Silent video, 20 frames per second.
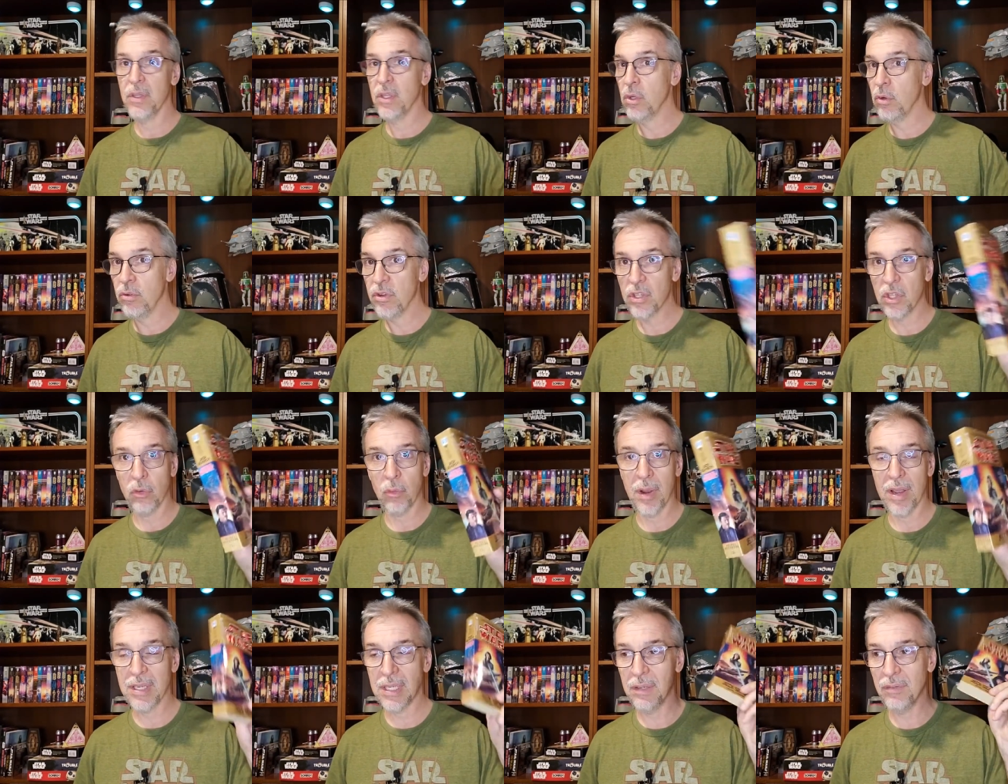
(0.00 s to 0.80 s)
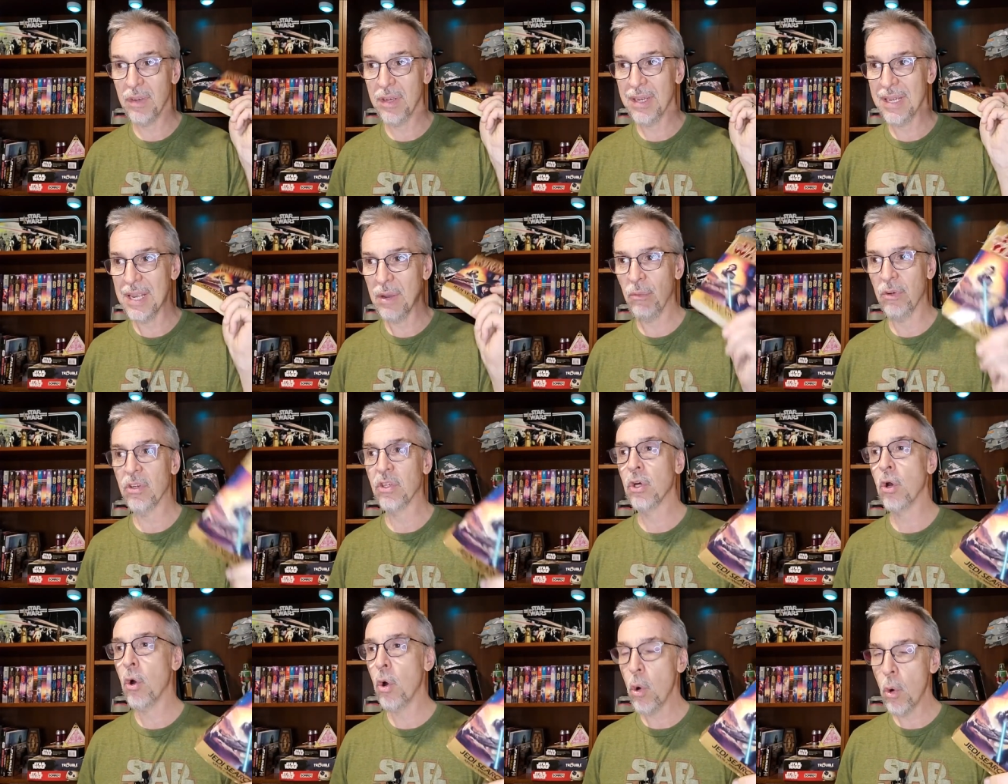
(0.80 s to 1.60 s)
use the rest of it, it would
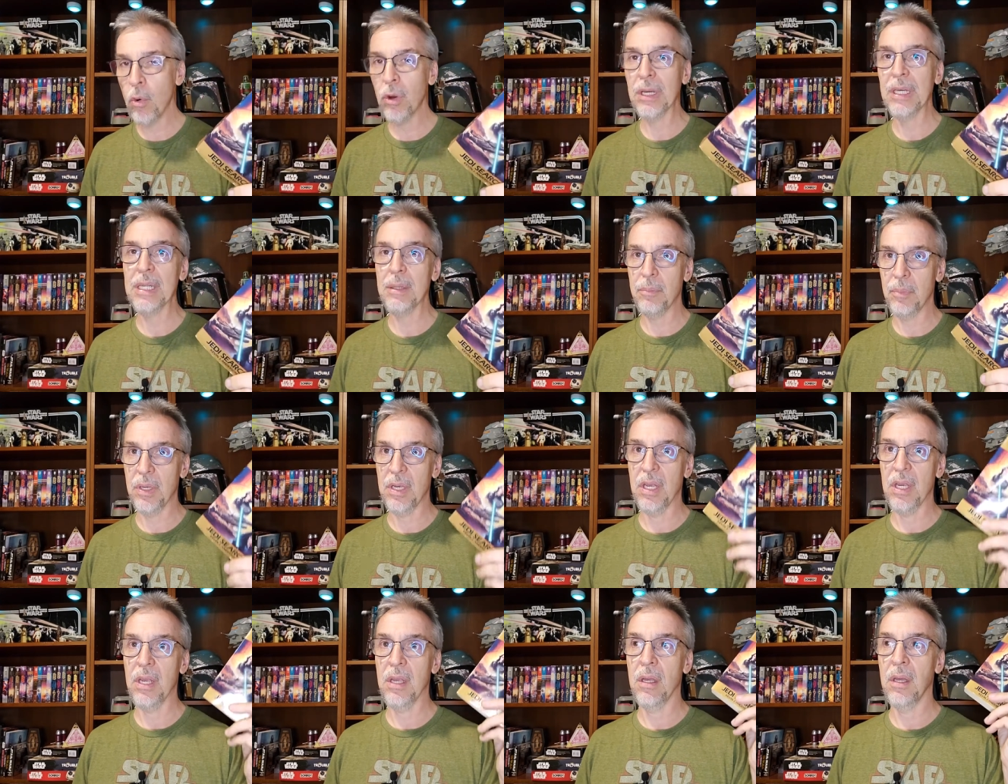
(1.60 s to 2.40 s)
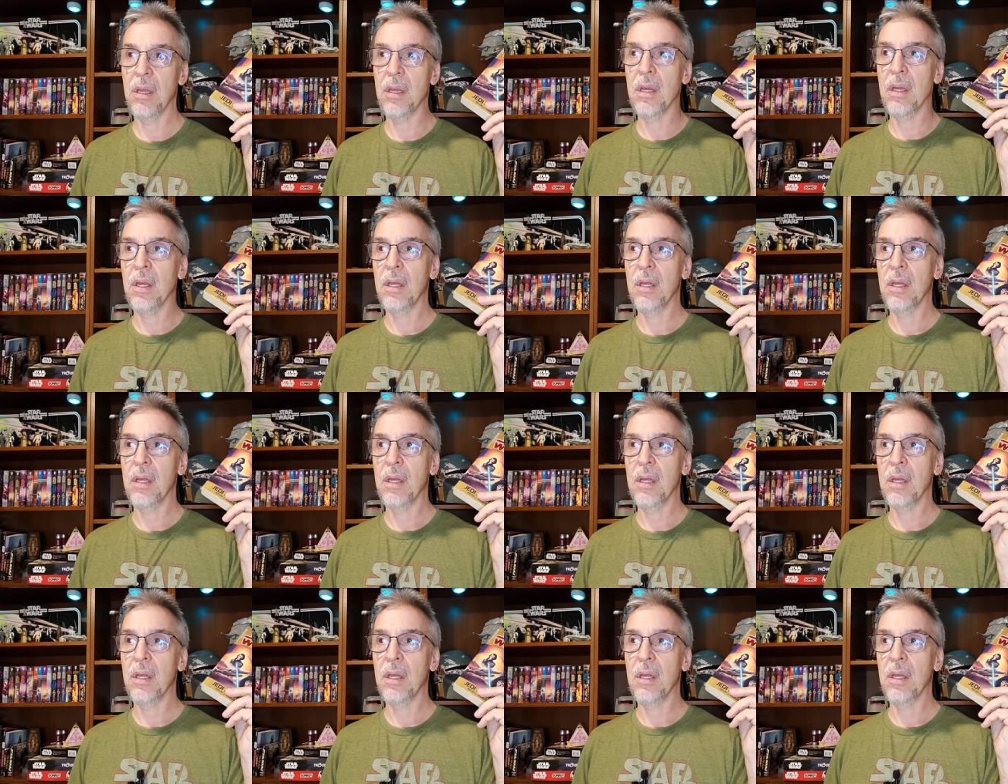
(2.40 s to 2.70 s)
totally be